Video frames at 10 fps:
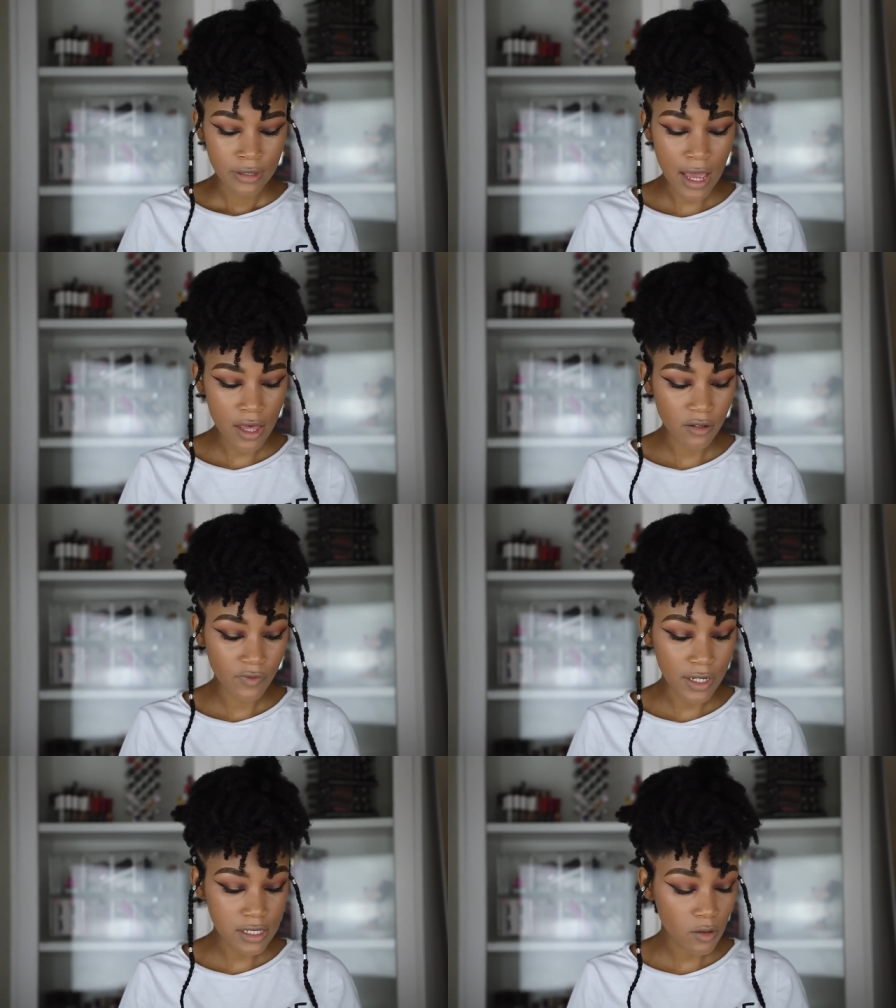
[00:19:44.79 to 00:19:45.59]
Now, the
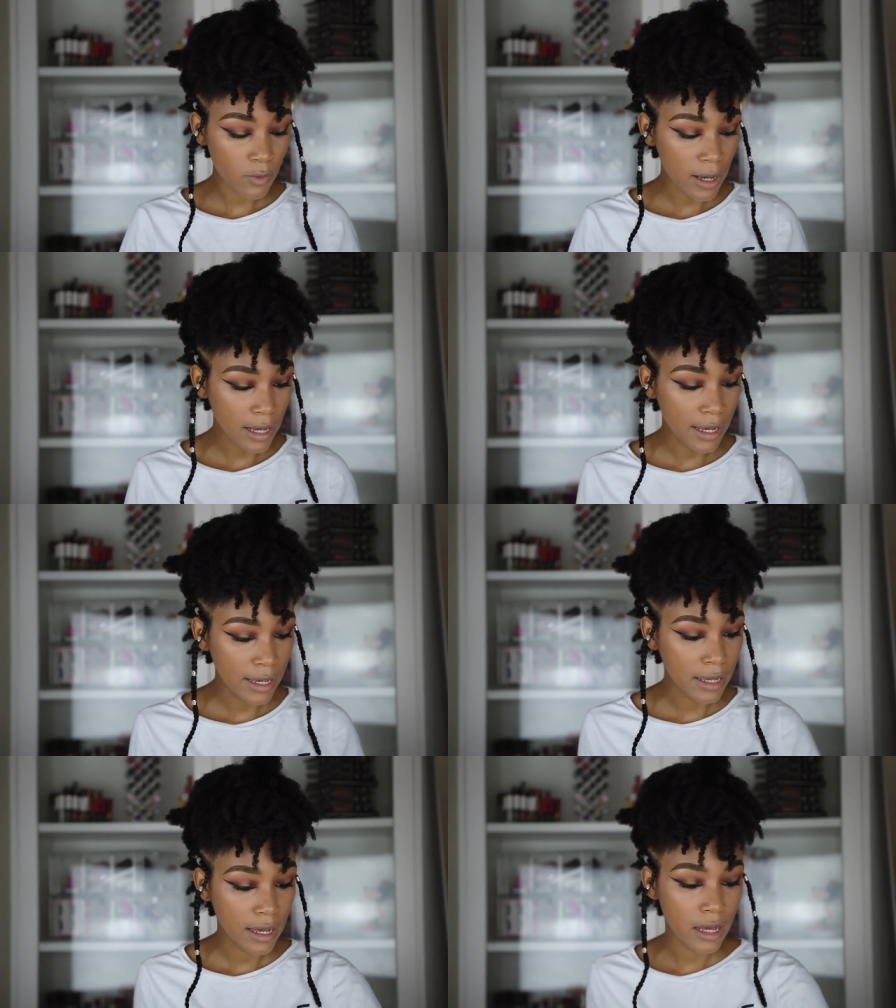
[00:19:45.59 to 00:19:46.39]
reason
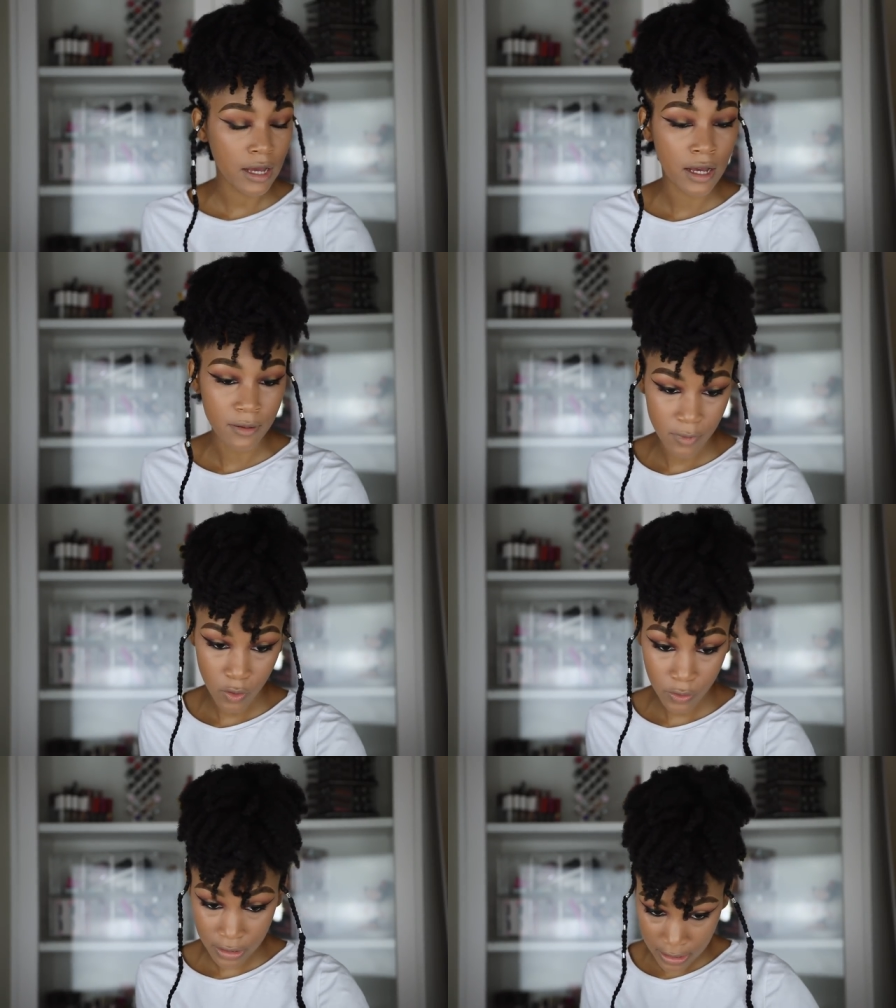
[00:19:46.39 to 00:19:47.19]
why um,
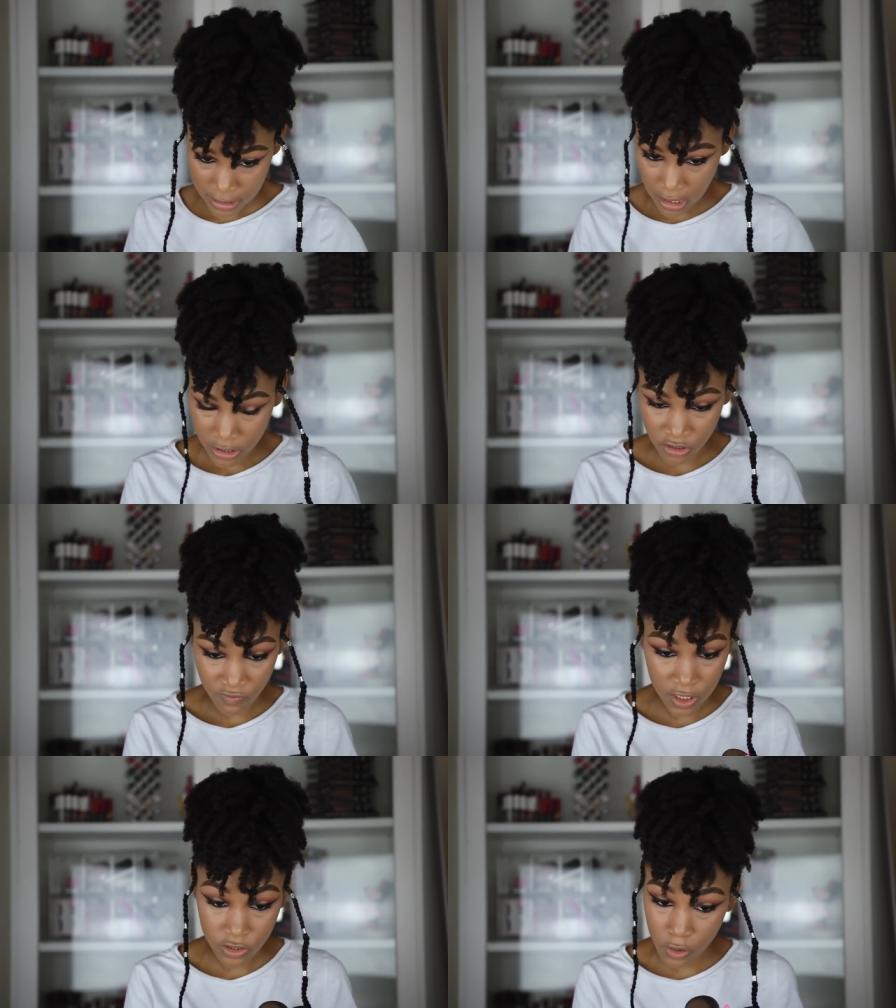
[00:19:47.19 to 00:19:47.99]
Huda is
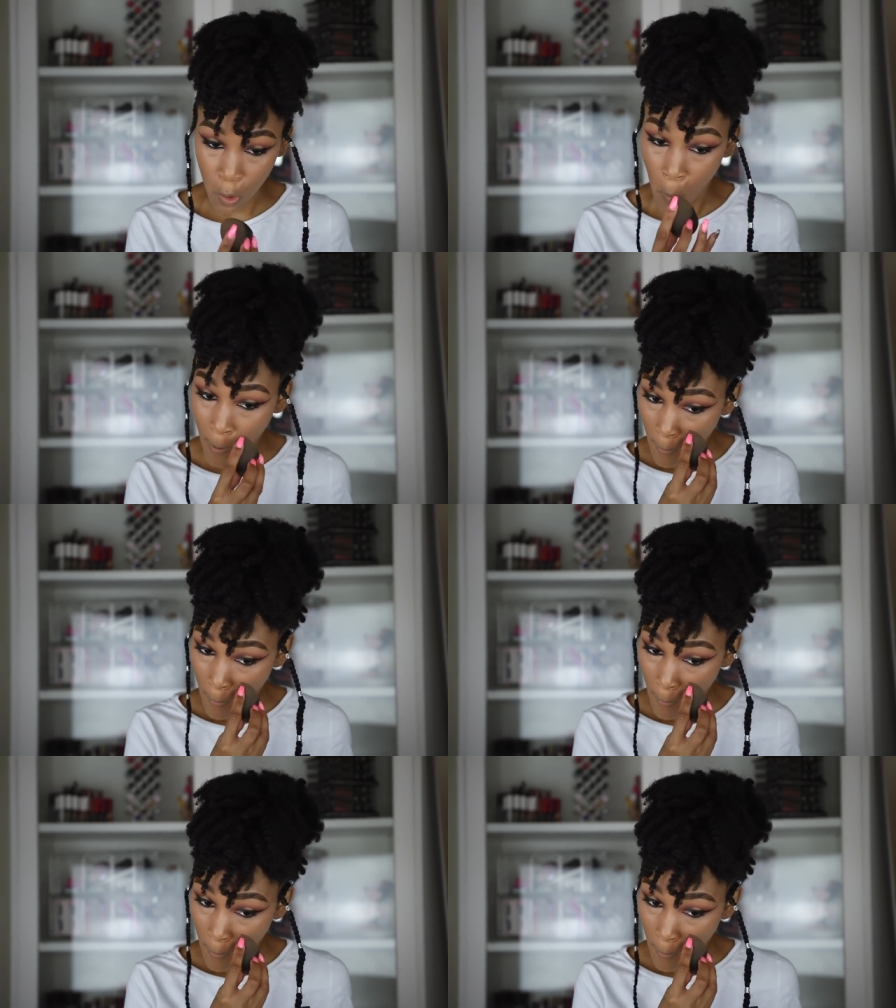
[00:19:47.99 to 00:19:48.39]
controversial,